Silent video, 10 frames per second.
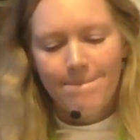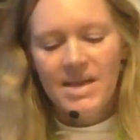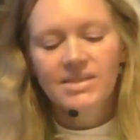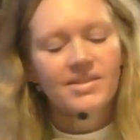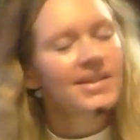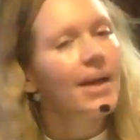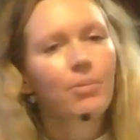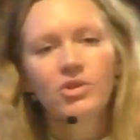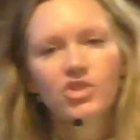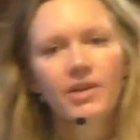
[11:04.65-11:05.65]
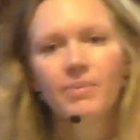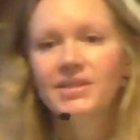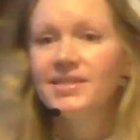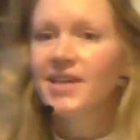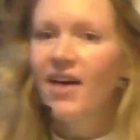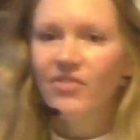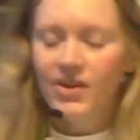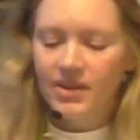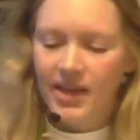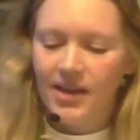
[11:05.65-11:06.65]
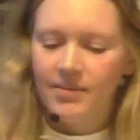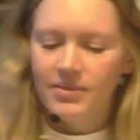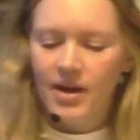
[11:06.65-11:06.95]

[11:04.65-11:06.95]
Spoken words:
And discipleship is definitely,